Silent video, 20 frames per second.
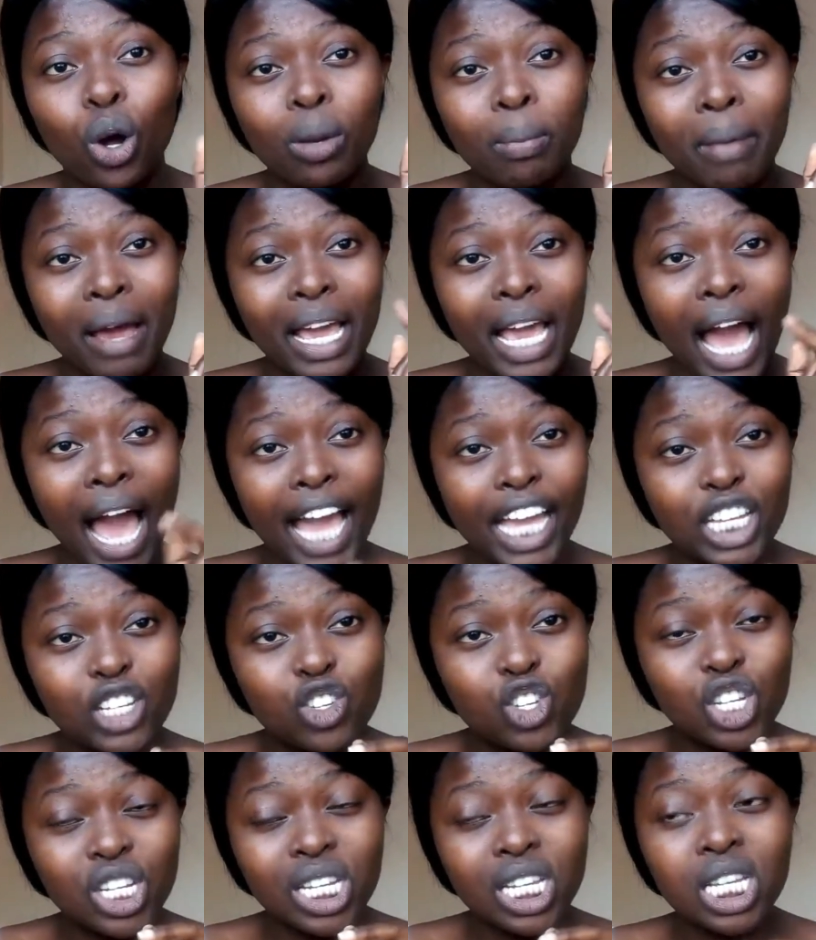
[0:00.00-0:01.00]
on my
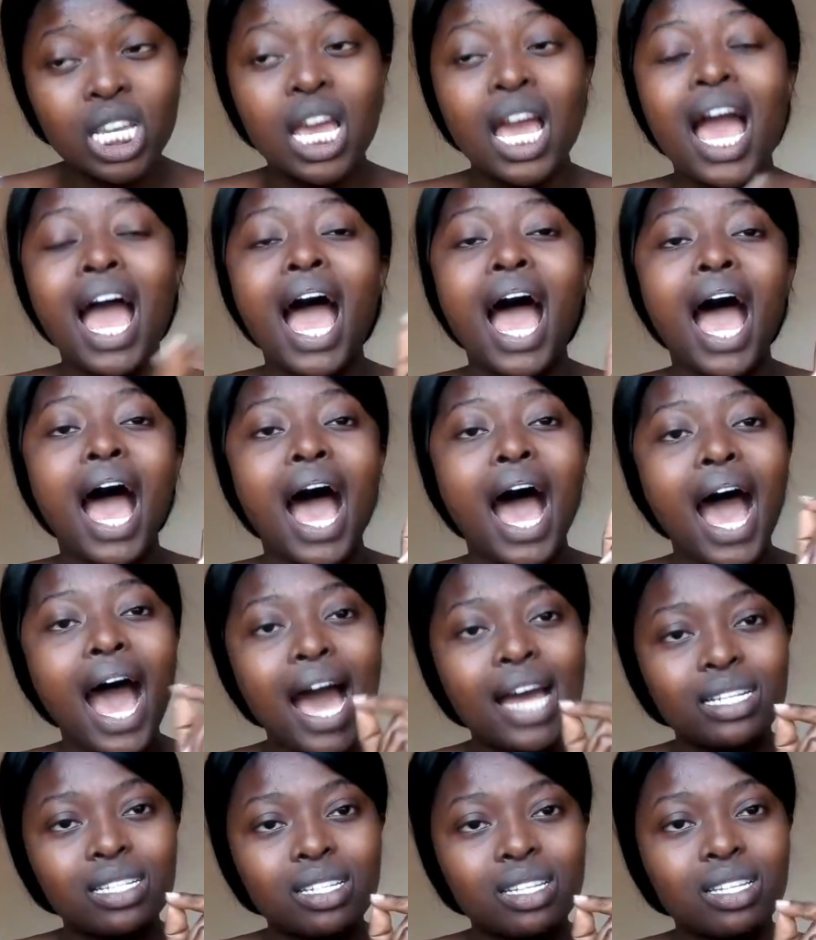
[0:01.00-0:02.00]
IG
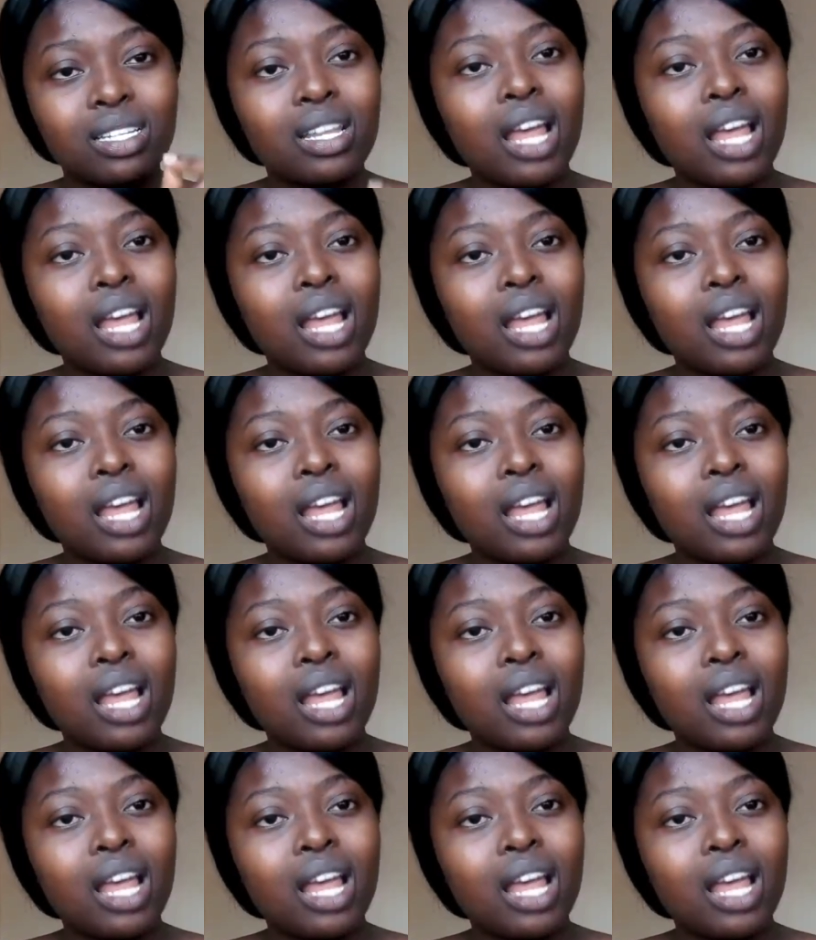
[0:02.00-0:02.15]
at